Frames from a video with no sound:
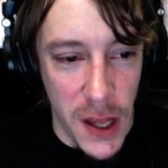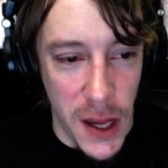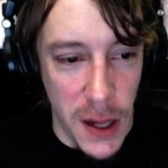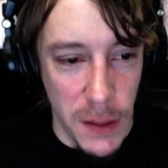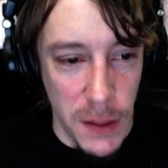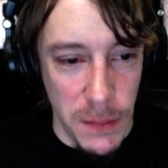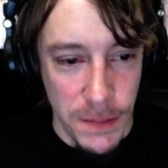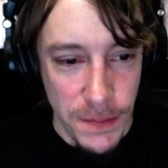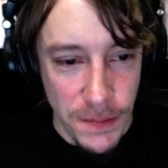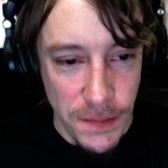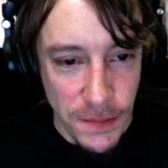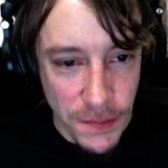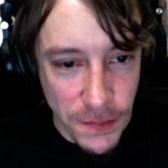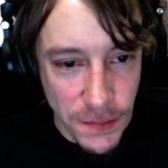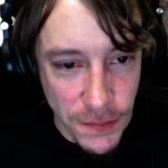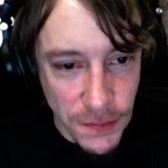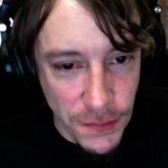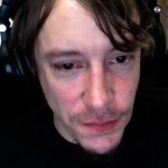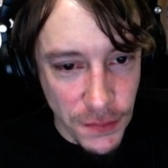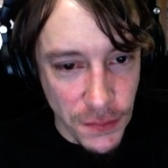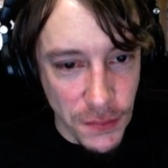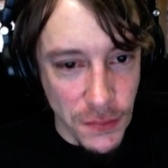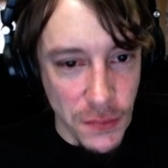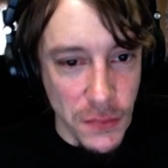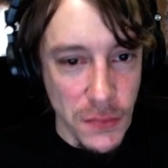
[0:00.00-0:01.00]
Uh,
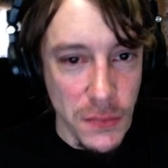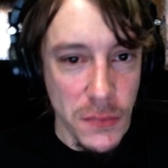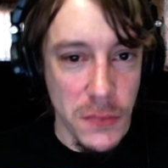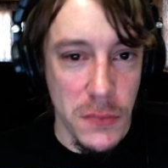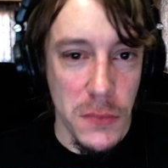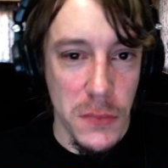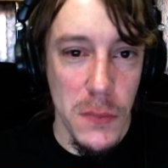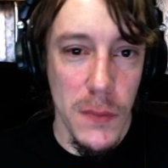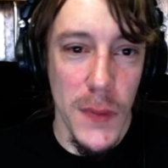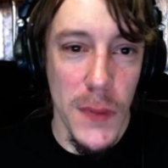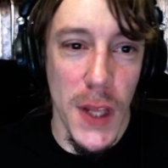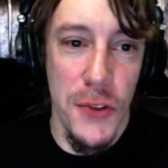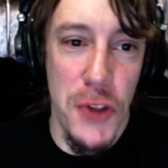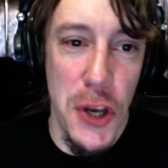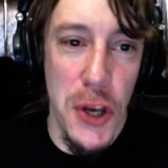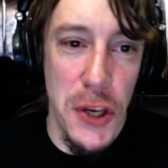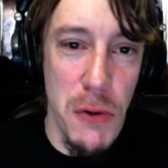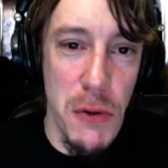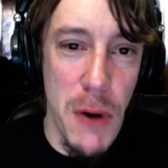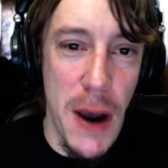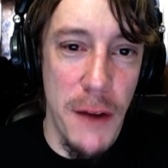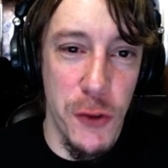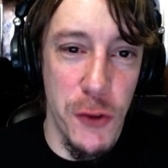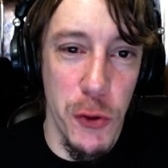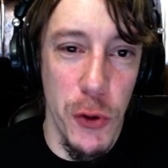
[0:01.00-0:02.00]
that
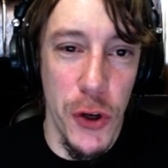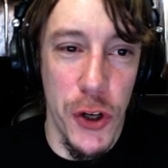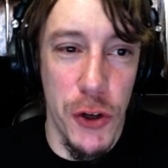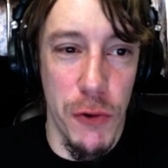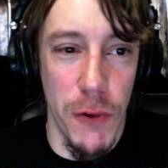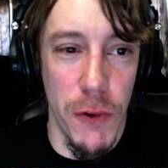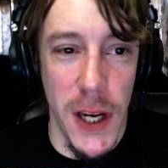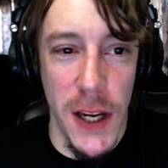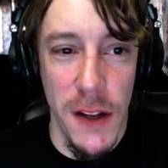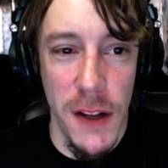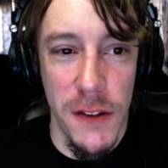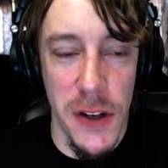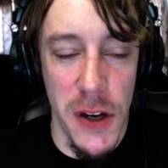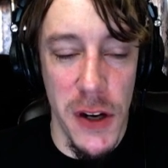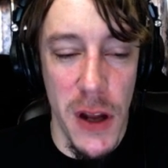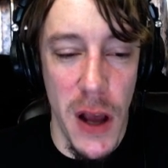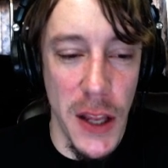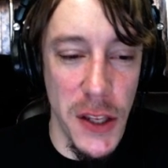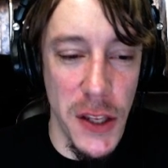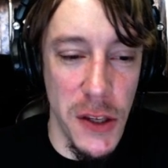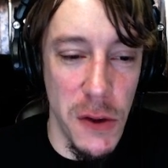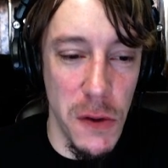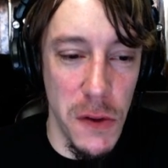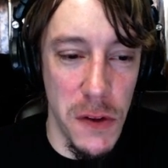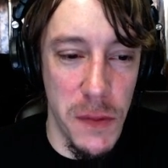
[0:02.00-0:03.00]
you have to agree to
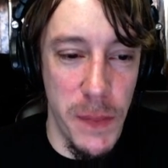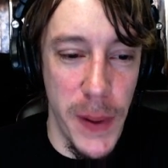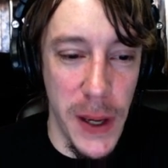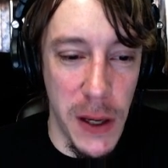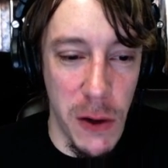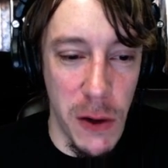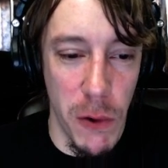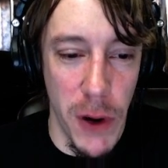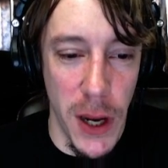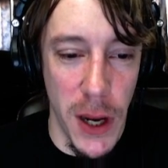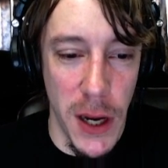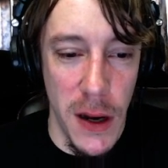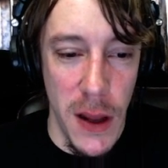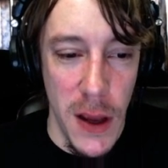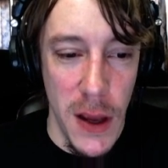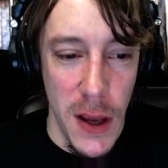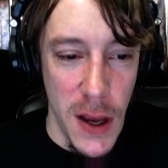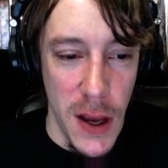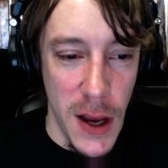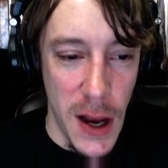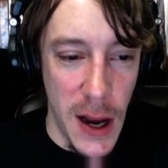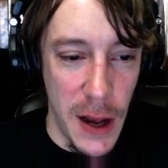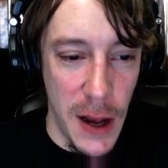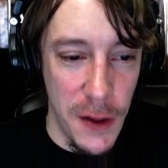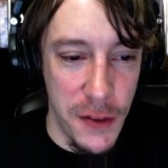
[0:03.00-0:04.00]
not use Bitcoin.
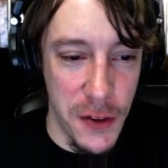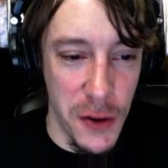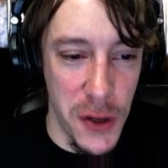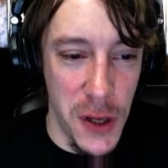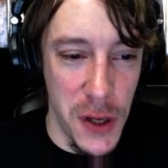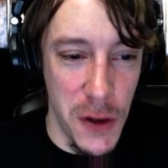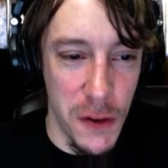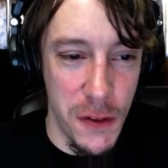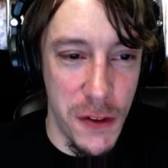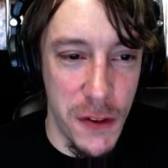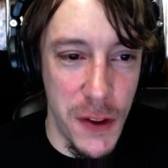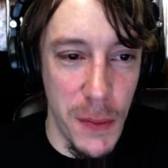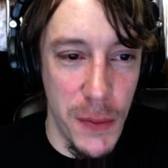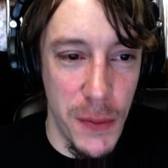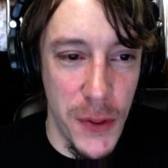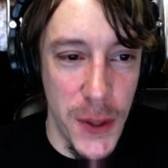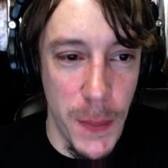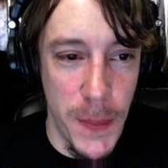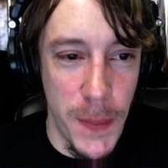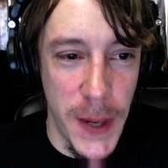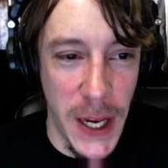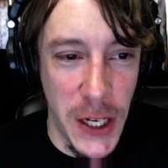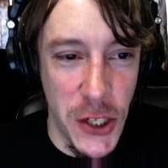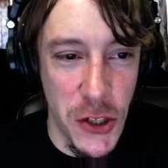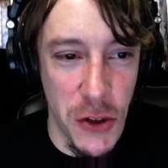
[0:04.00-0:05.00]
Uh, so here's the,
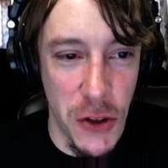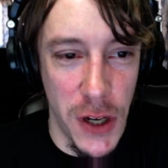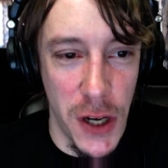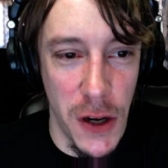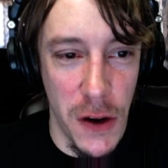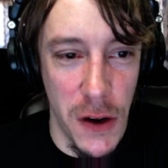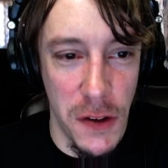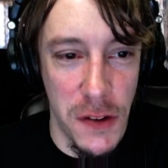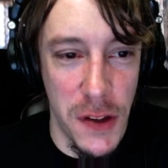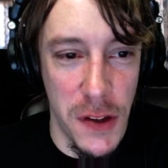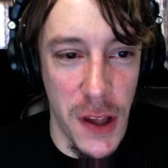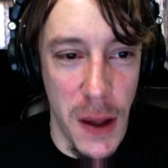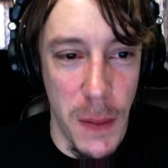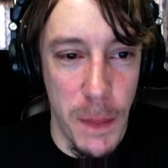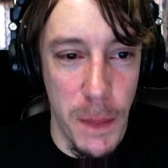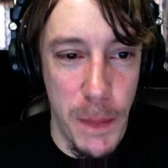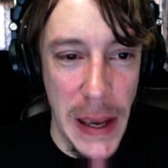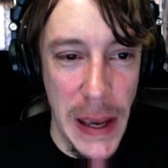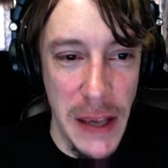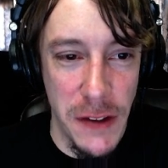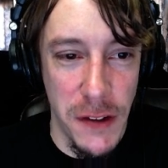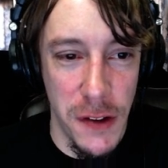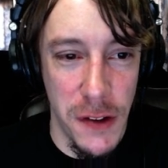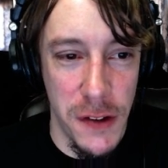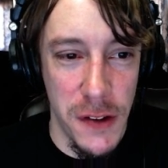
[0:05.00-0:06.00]
the picture here is a uh,
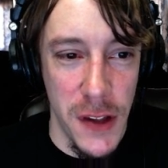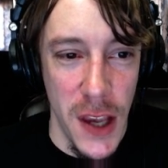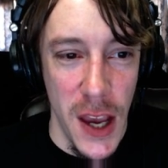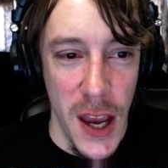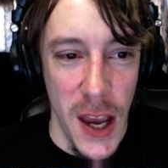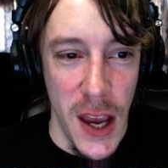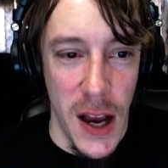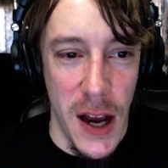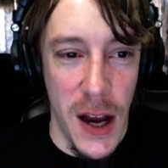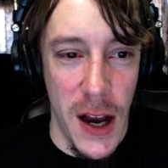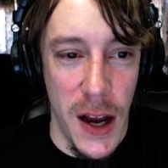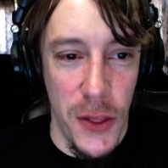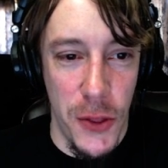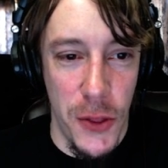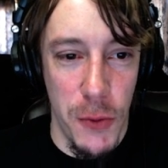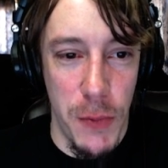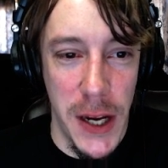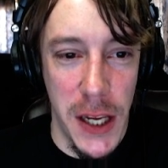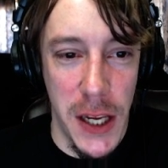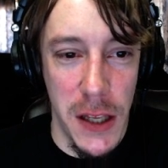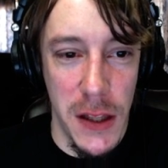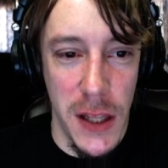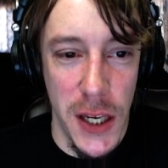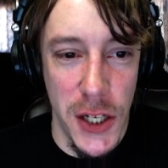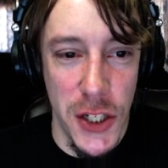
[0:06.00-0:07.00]
basis. Uh, the
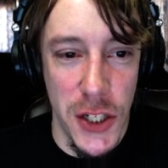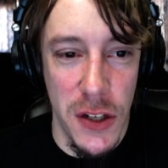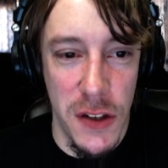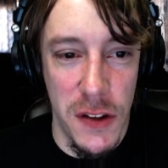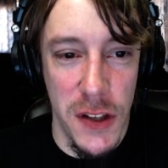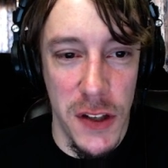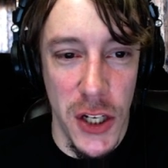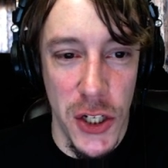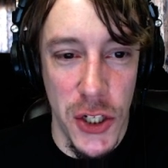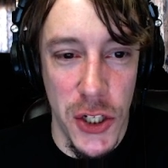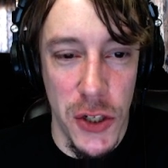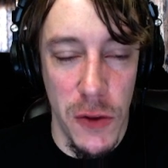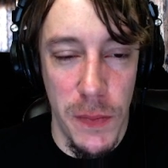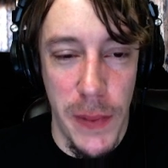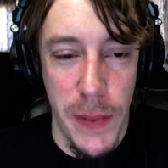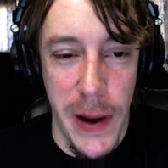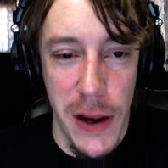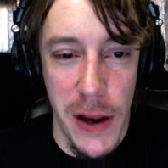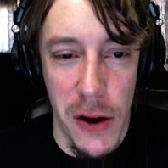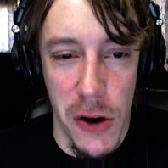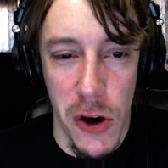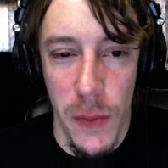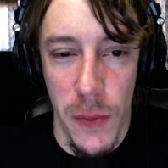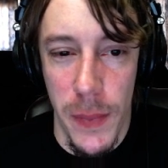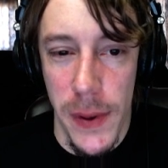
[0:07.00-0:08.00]
regulations issued
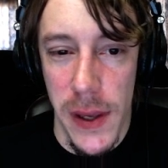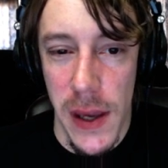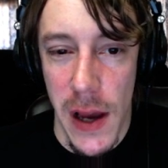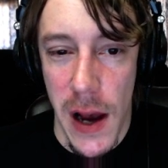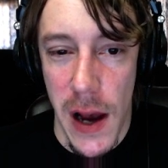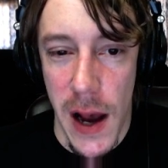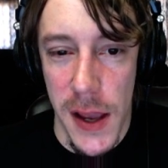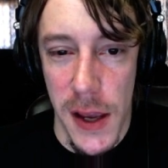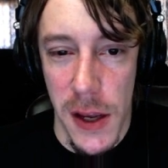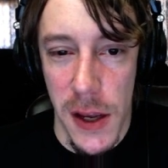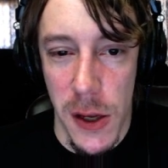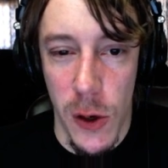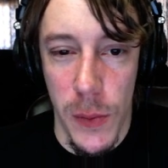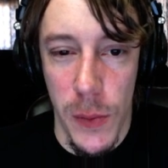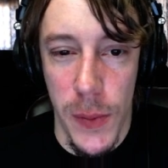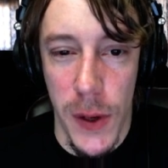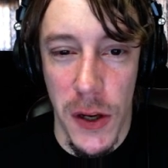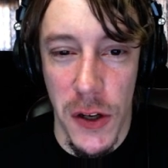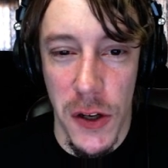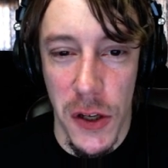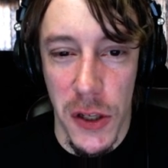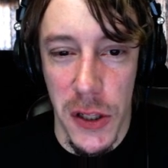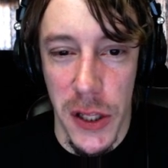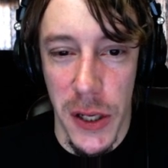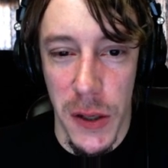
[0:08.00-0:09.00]
by RBI I
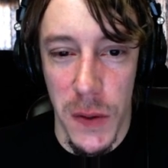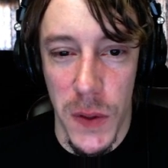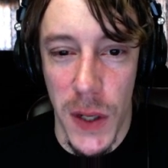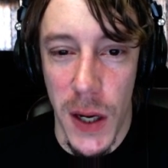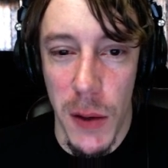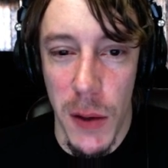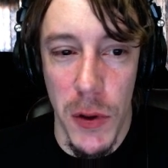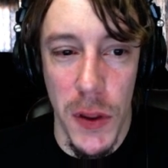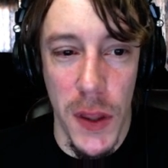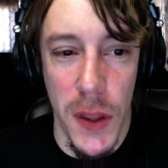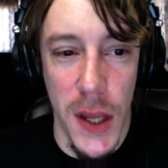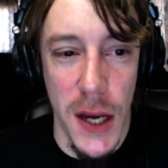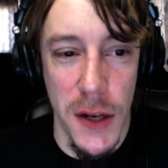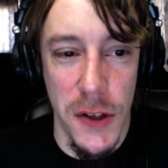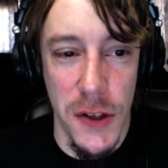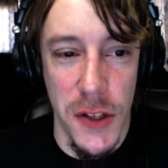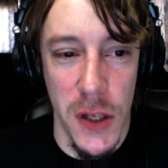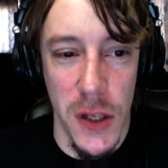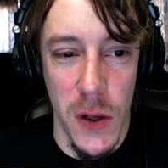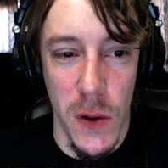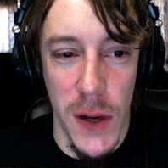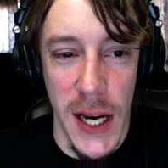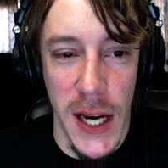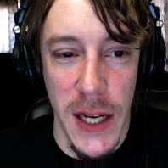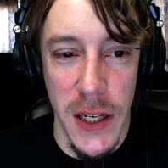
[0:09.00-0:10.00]
hereby declare that I will not
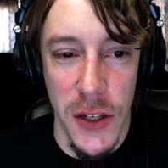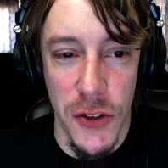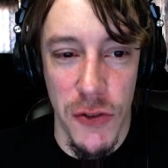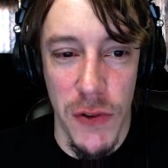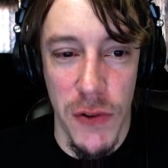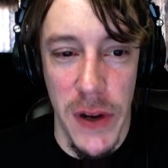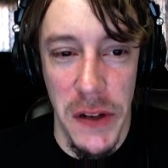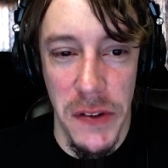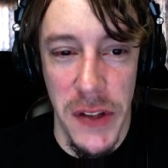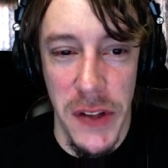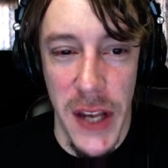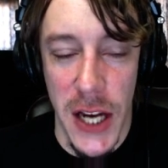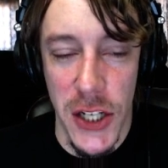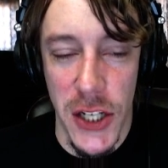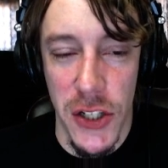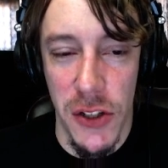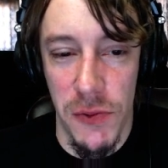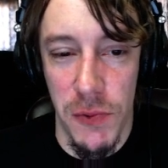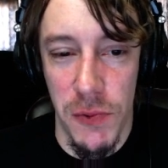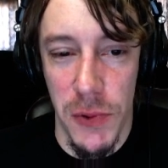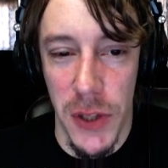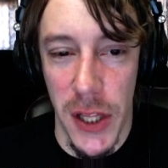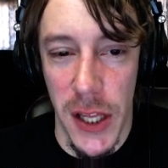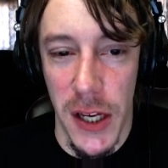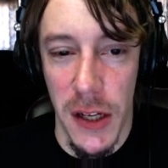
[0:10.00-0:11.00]
deal any
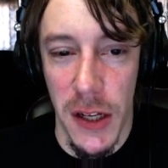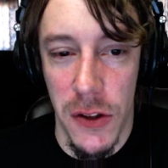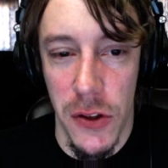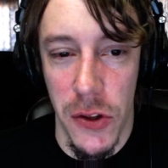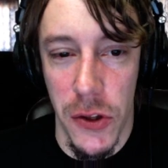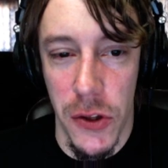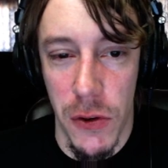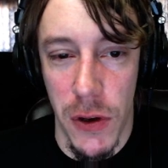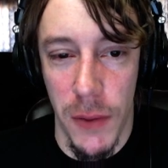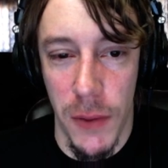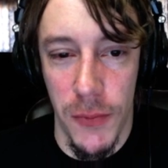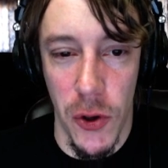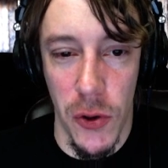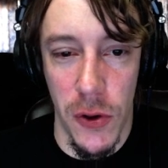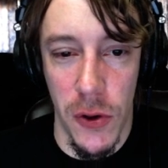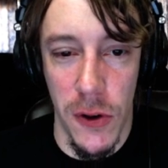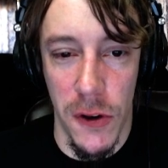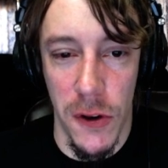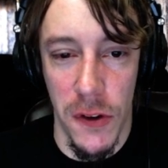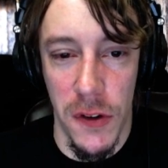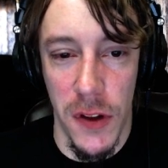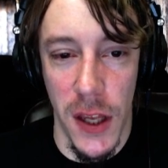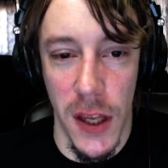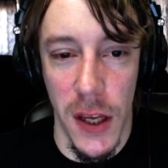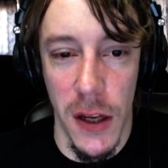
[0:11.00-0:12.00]
transactions related to the
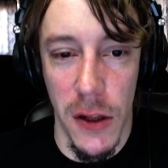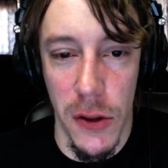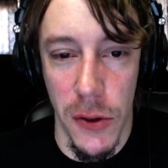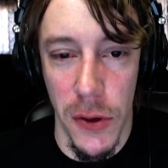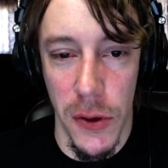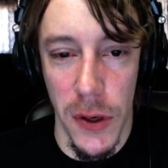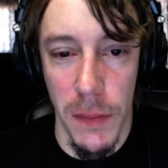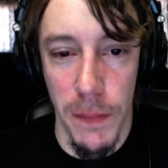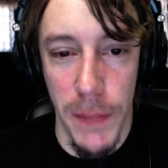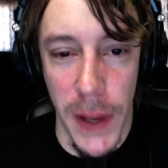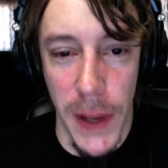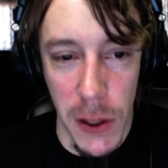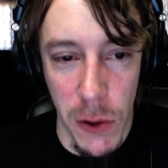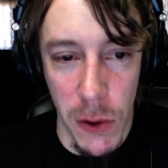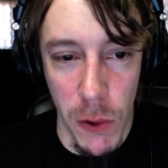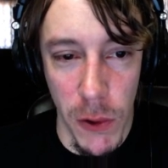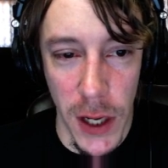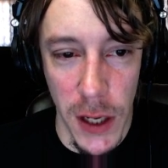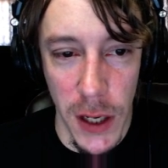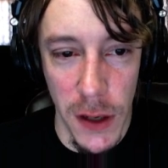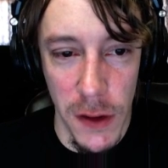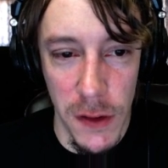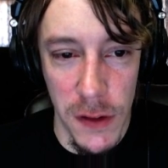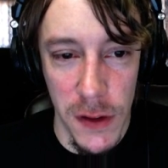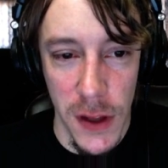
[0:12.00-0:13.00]
cryptocurrency, including
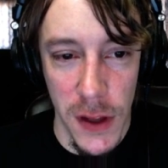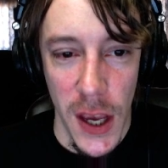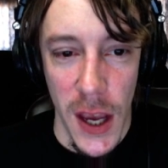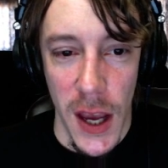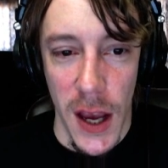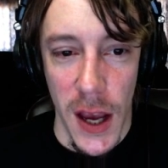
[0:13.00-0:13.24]
Bitcoins.